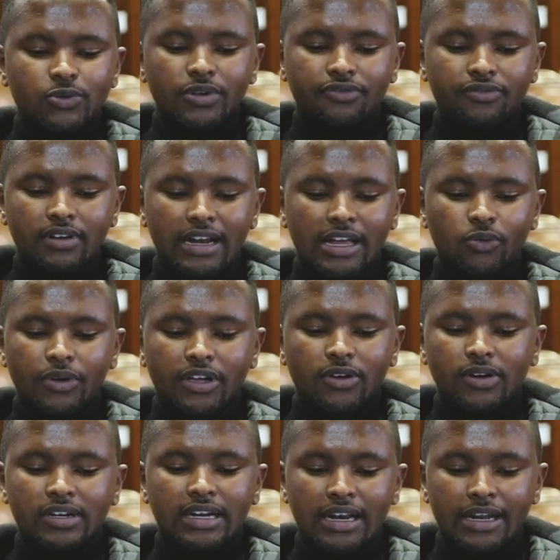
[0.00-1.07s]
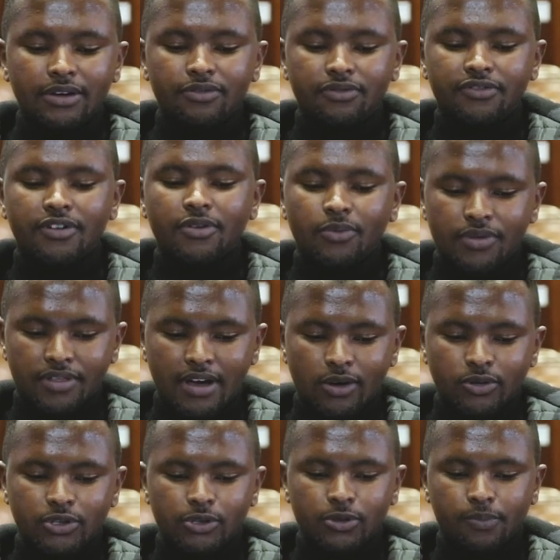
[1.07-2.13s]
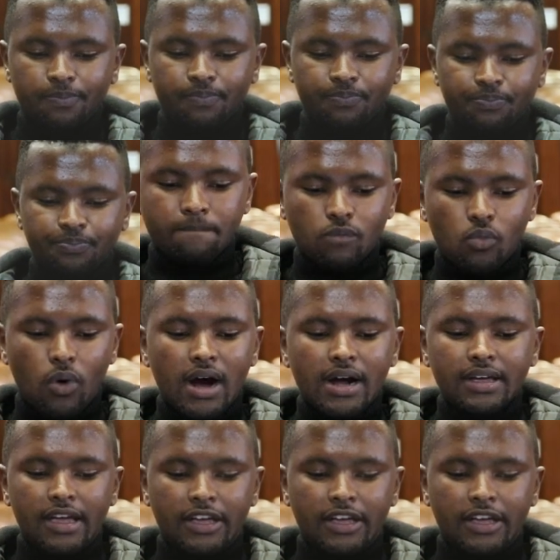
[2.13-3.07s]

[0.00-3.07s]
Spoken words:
do we feel like we cannot live without you? Why